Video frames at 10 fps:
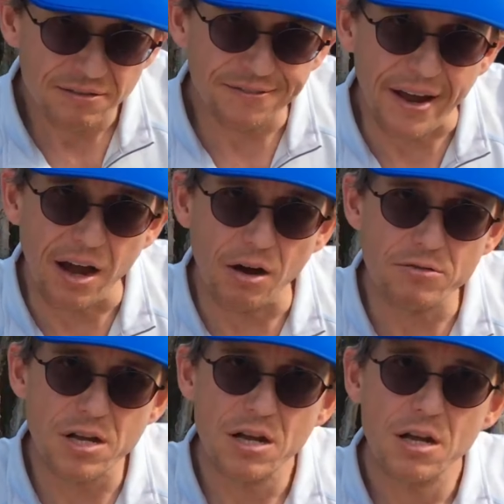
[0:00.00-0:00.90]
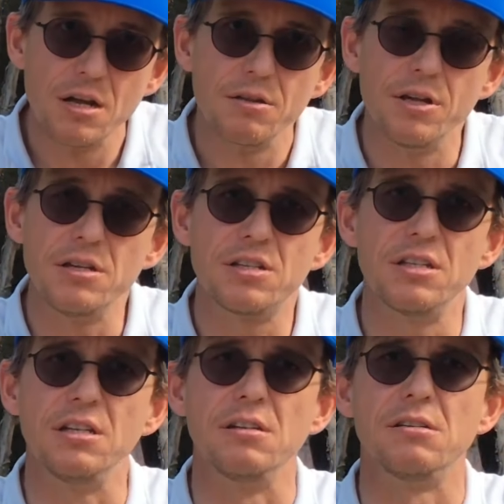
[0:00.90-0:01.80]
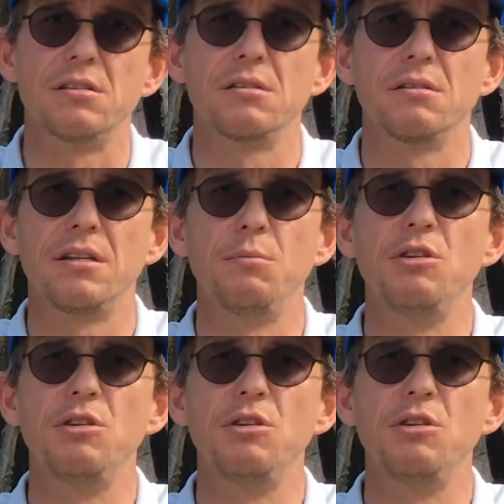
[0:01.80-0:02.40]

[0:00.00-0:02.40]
found these things. Let the